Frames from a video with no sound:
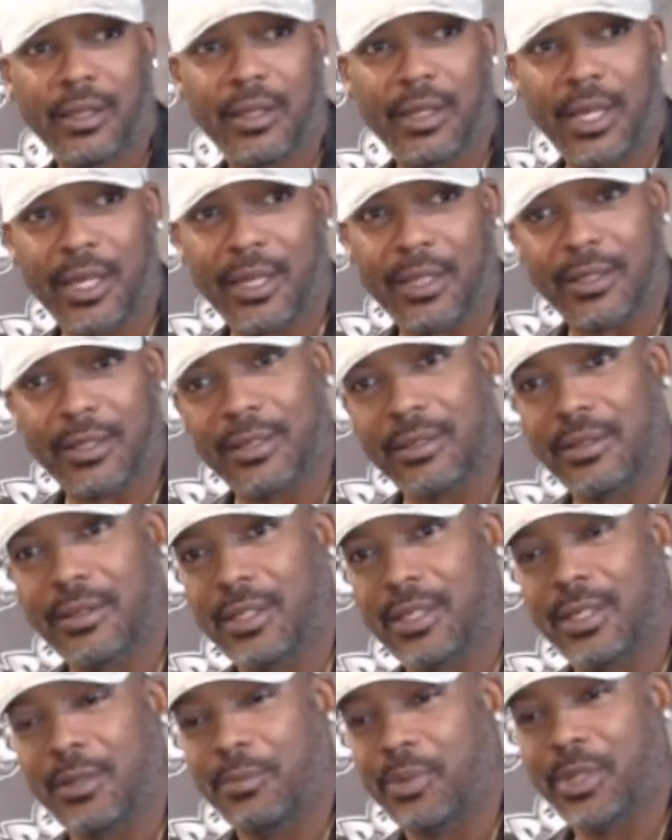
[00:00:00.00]
Like
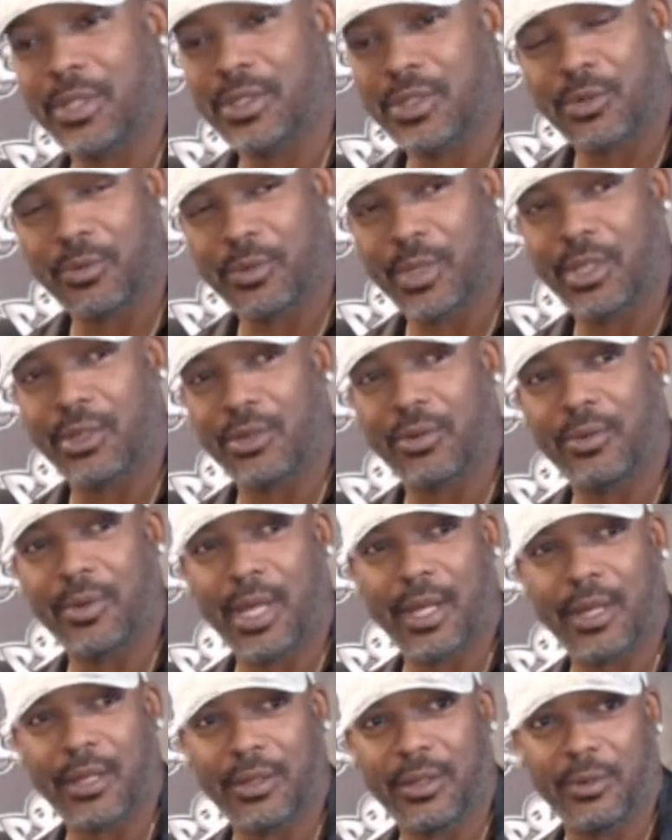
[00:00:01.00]
it depends on where you
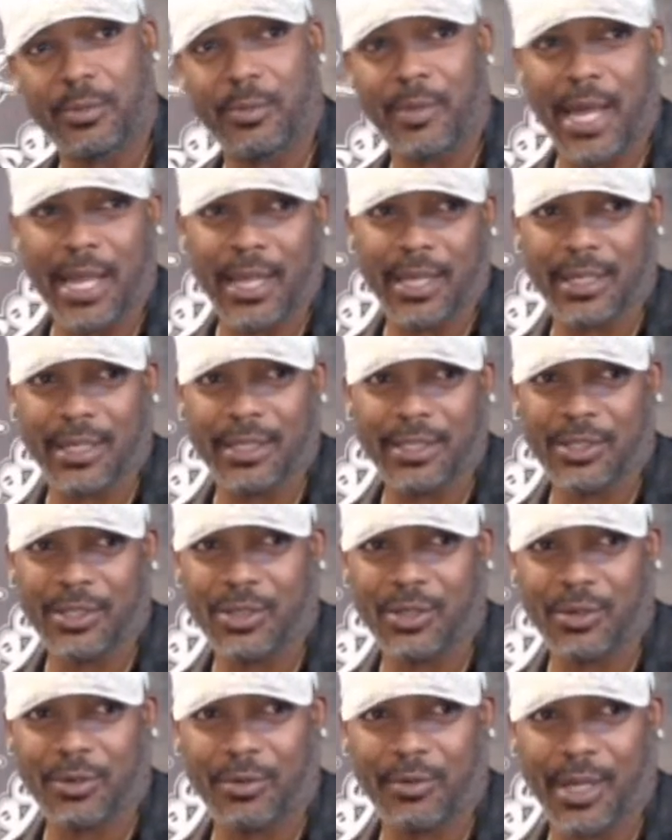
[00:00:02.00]
at. You might can listen
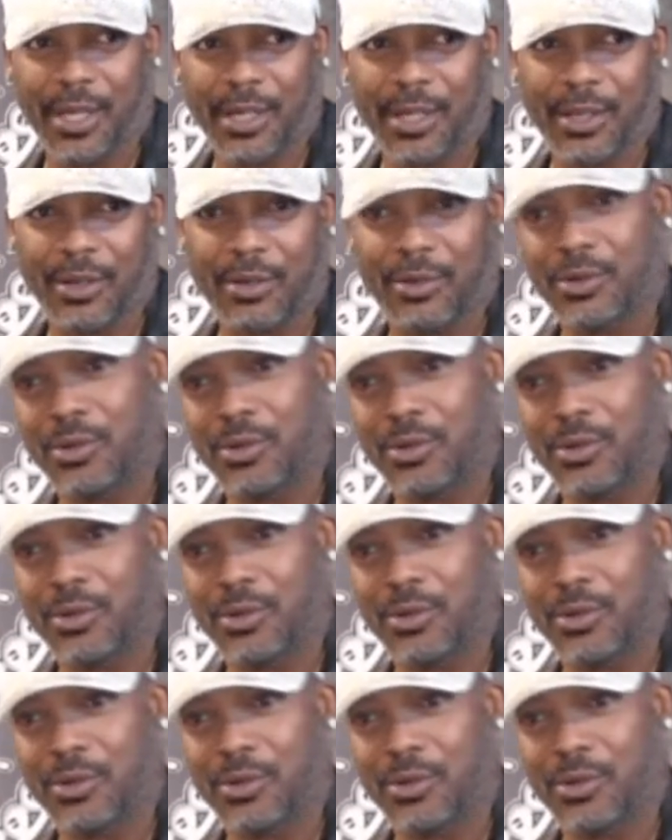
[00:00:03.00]
to a radio.